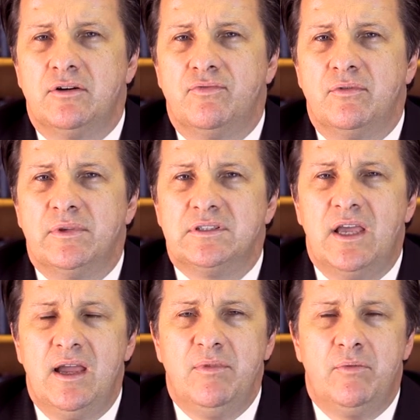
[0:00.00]
from the
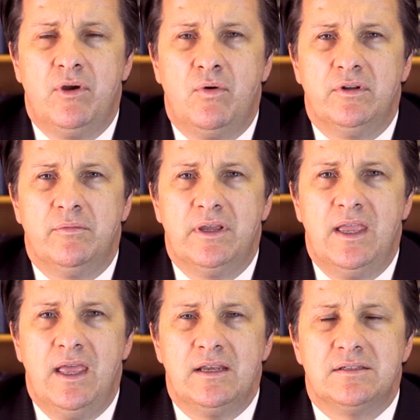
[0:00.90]
time they record the
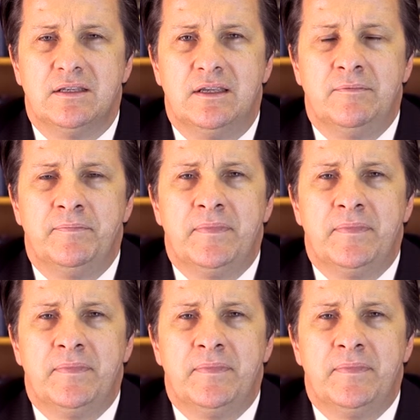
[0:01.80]
mechanics lien,